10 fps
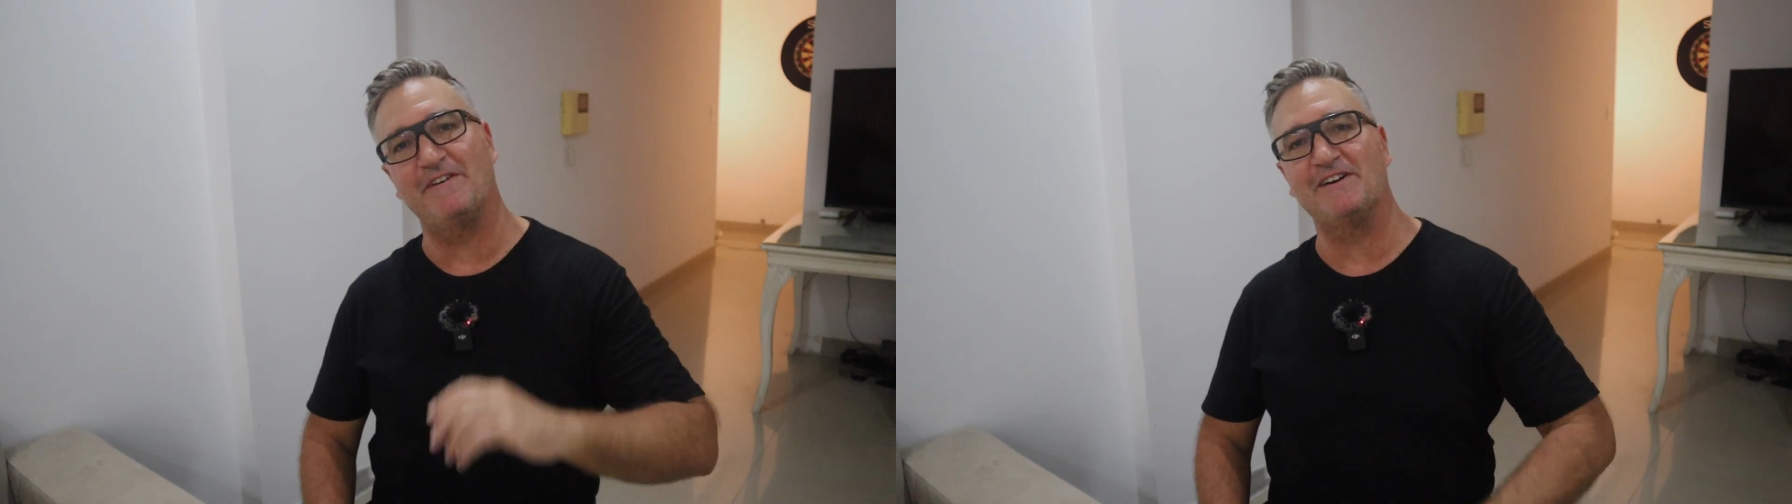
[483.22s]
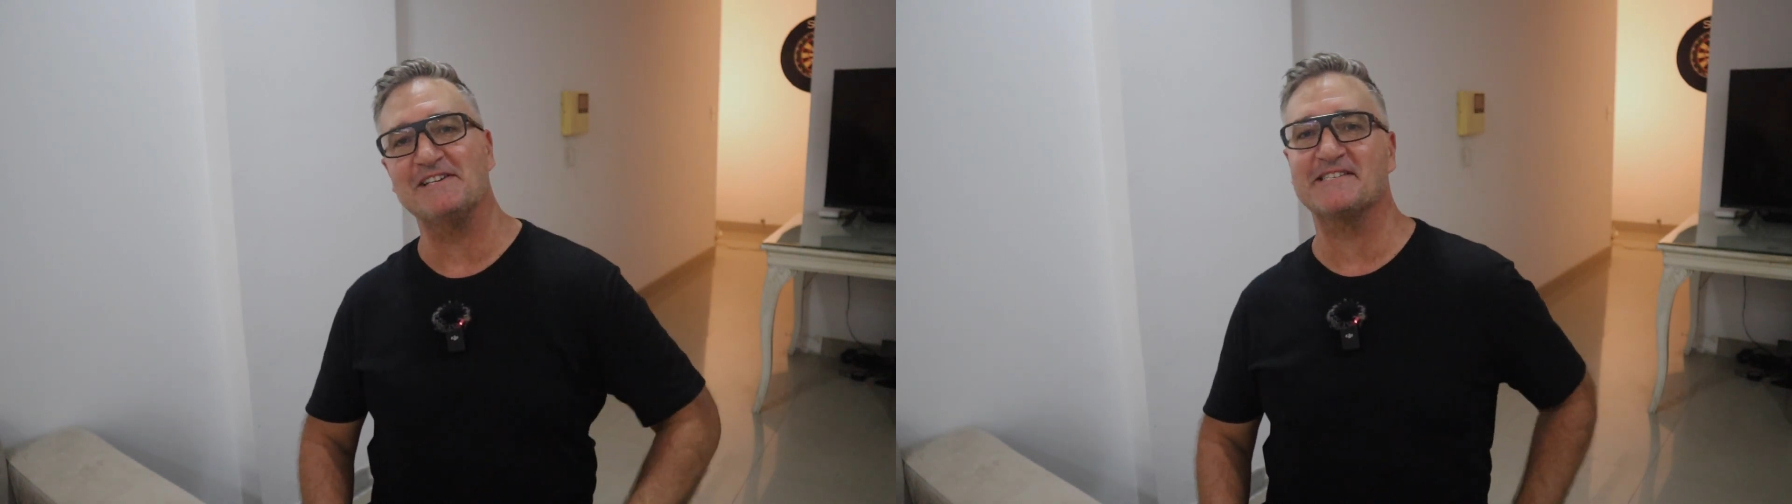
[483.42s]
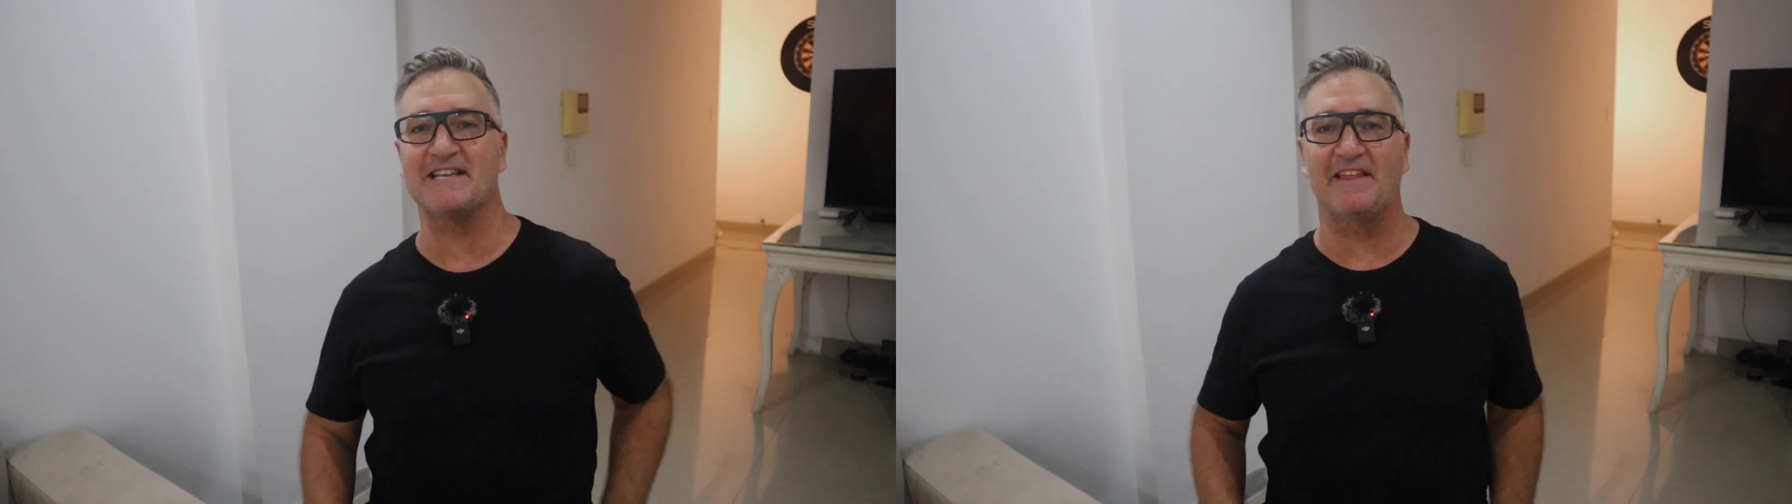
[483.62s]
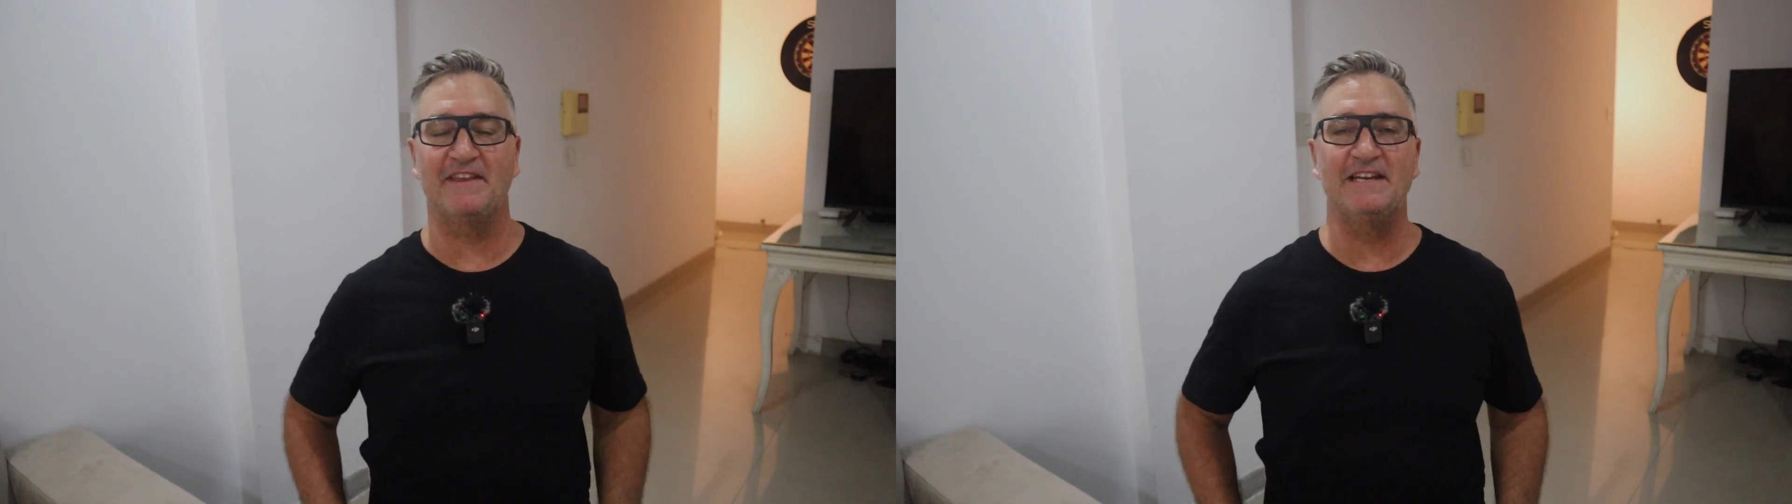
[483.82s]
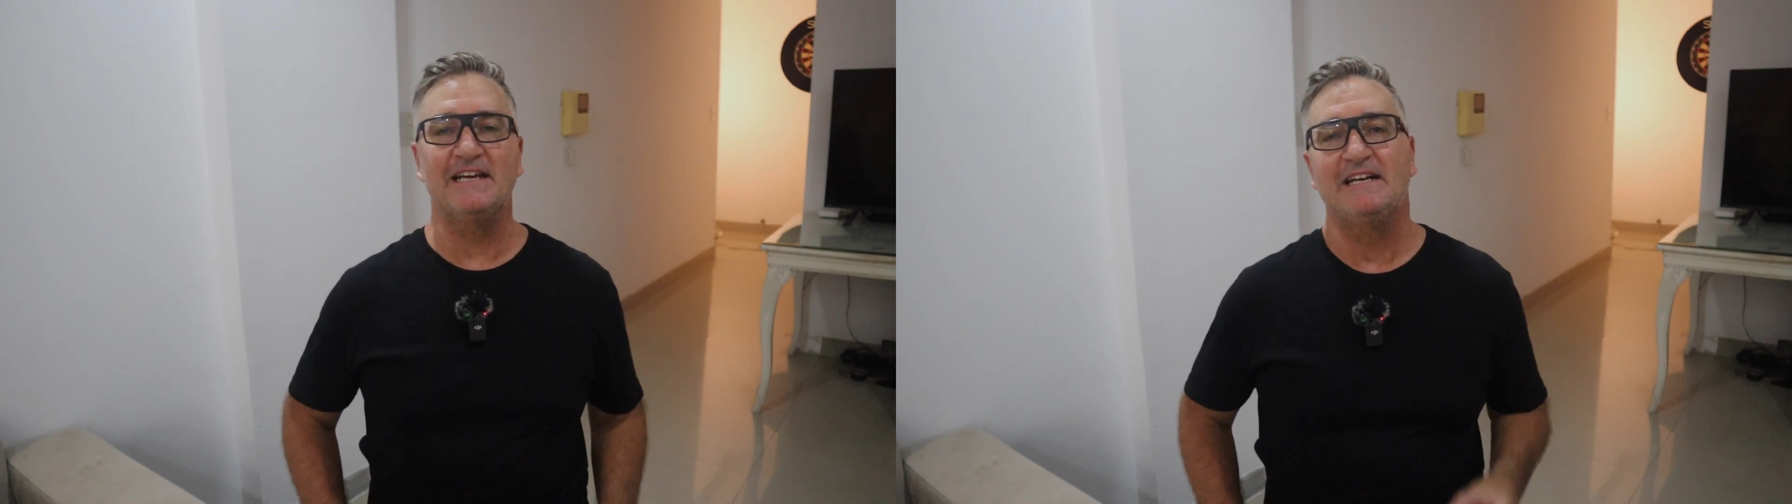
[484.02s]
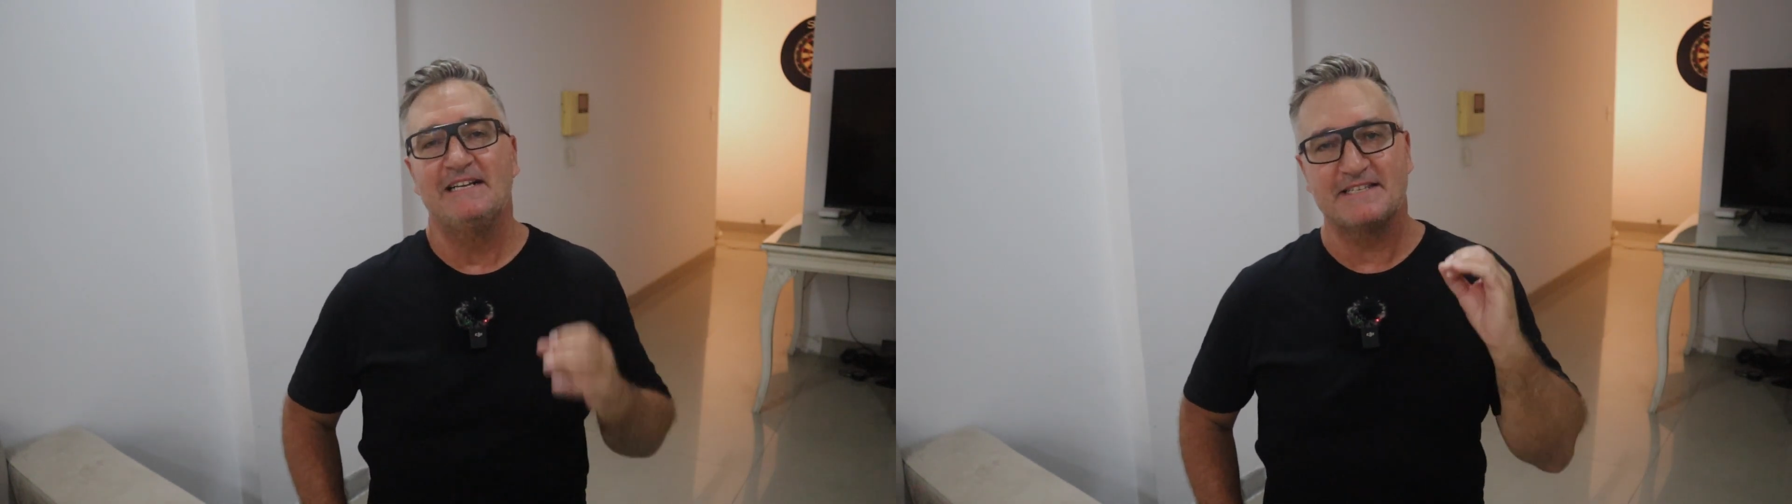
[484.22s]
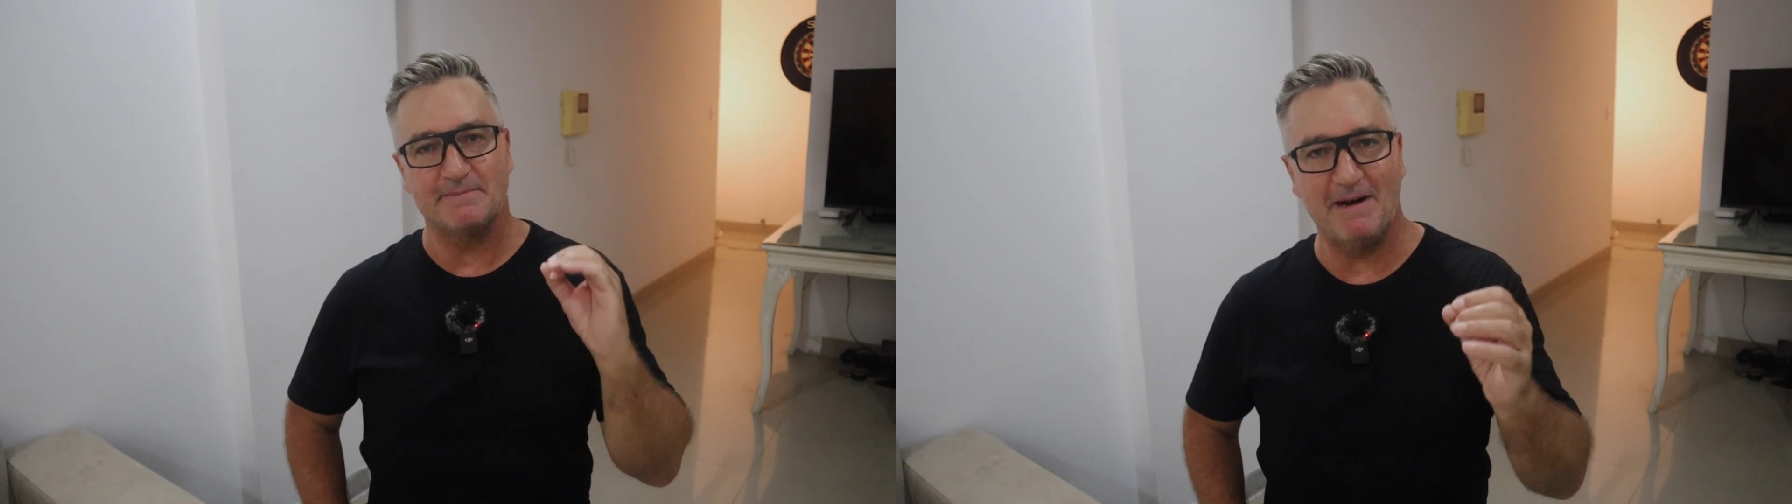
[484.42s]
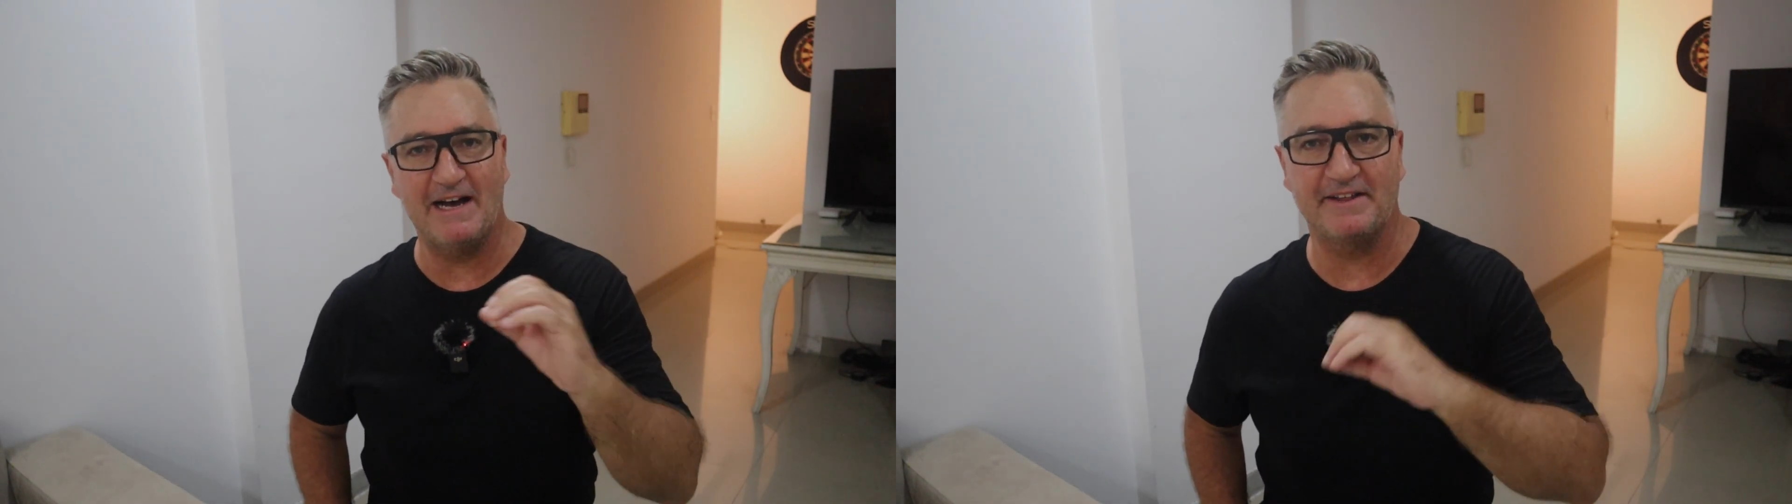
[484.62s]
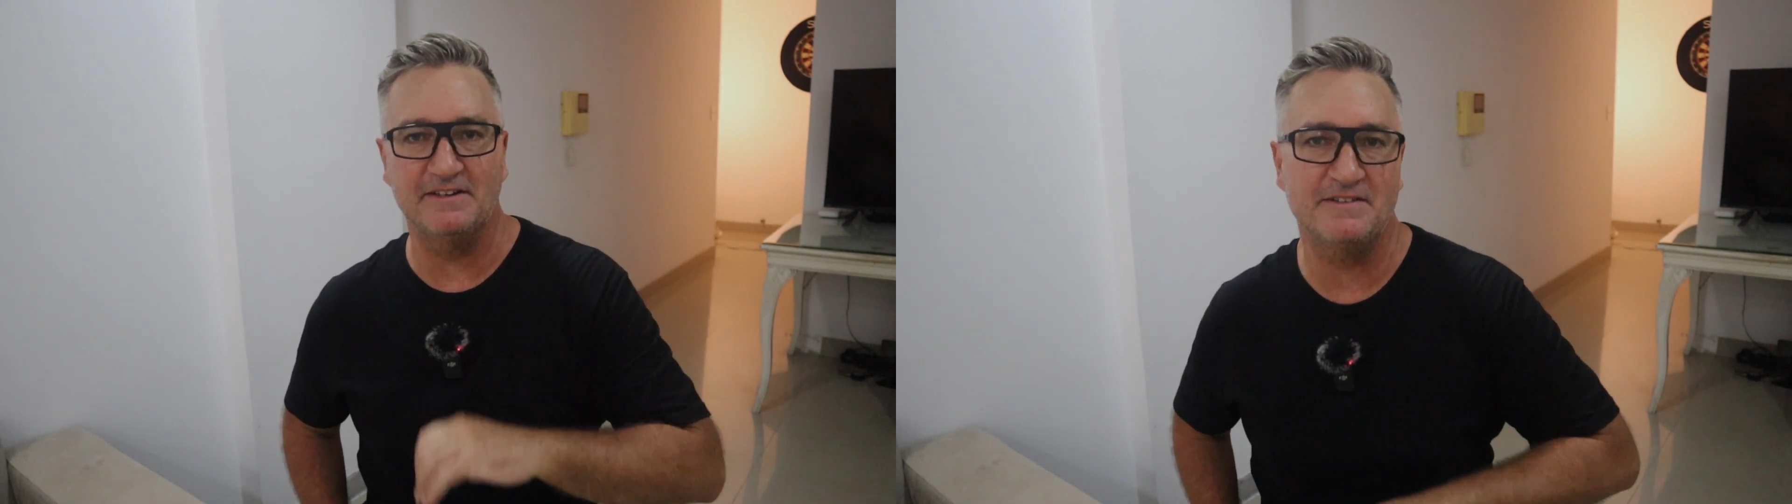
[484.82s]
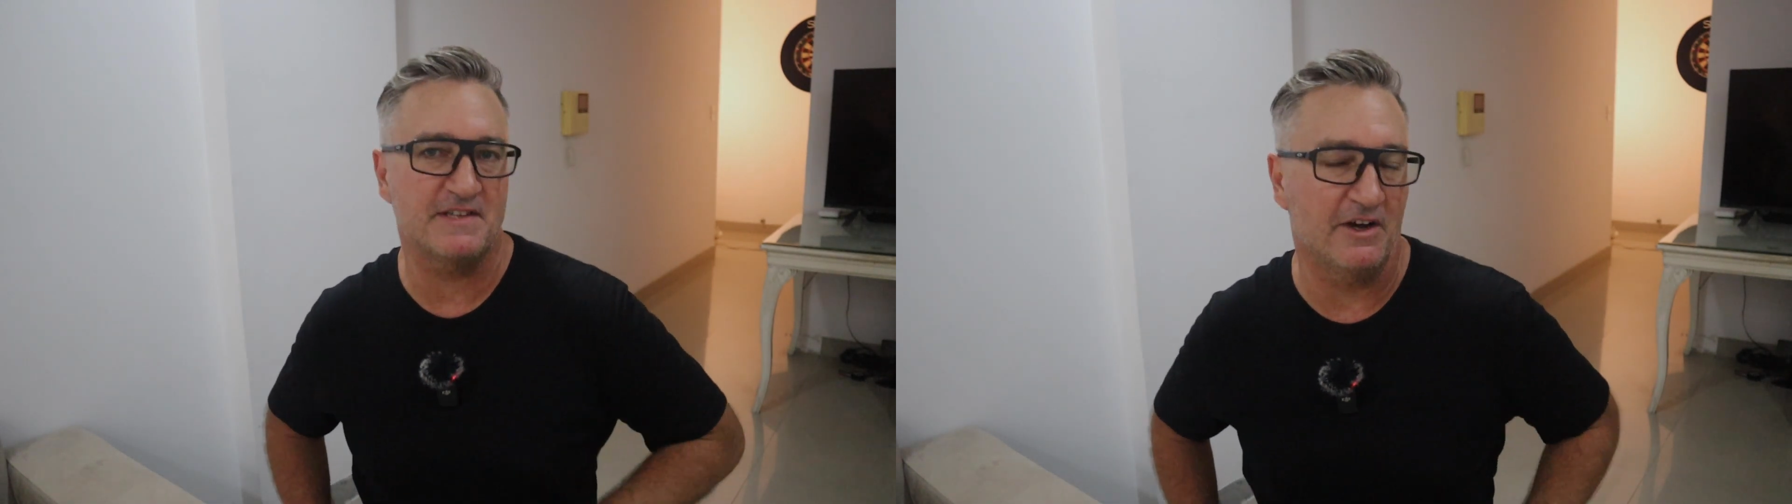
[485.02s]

very southern, tomatoes,